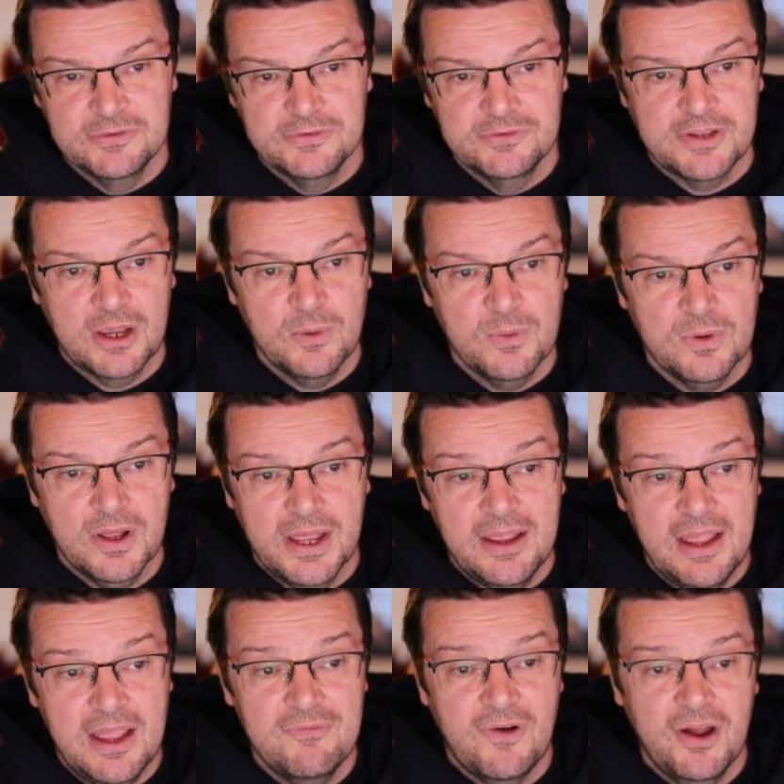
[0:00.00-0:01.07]
So
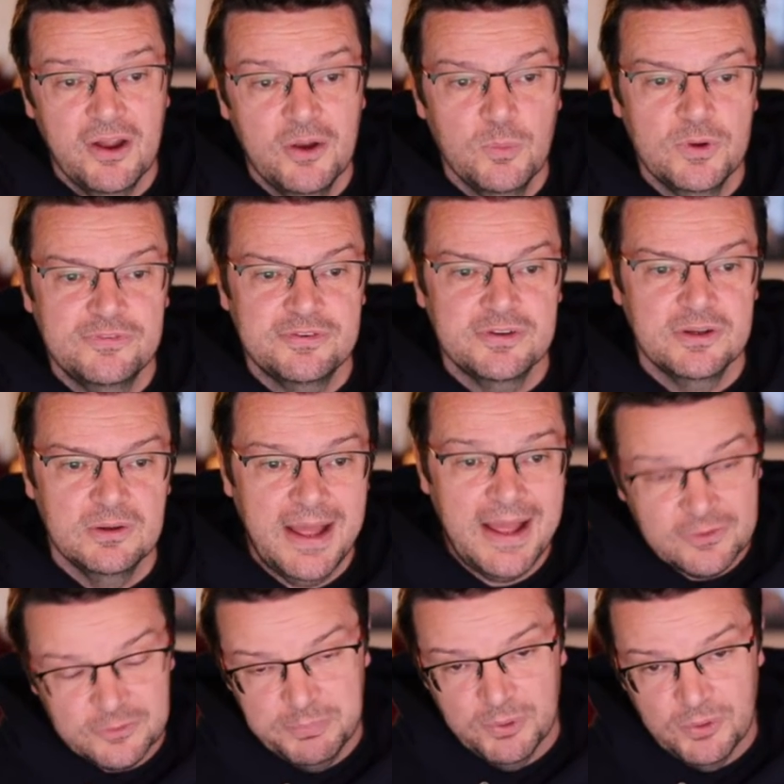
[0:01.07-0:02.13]
if I were to
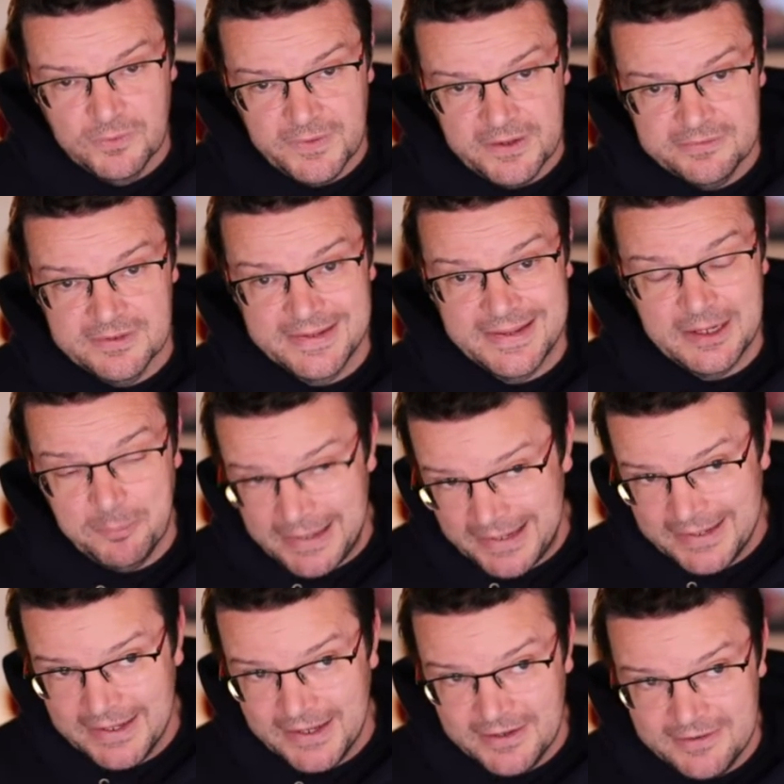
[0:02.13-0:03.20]
export this, I get a
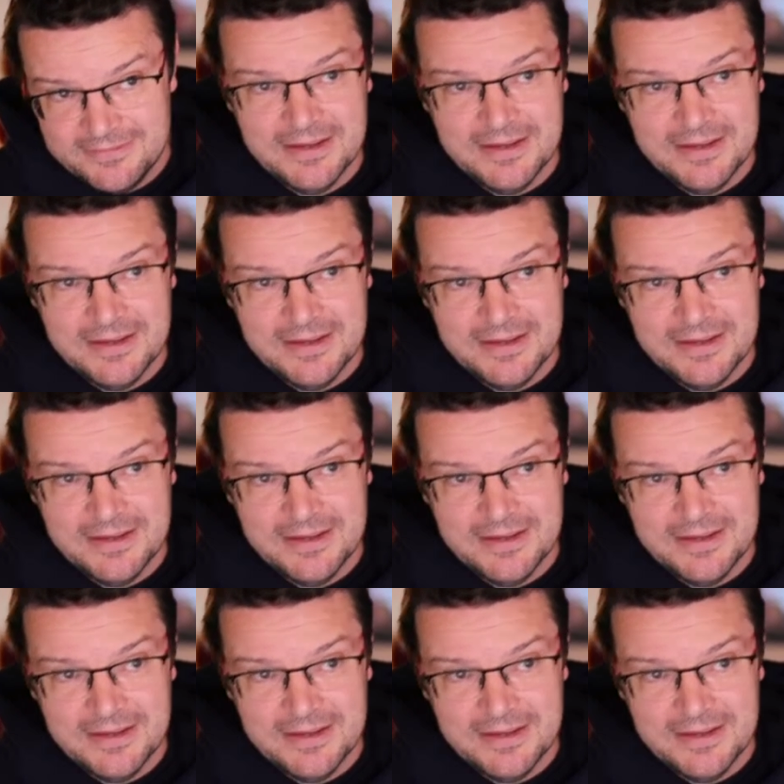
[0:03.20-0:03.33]
package.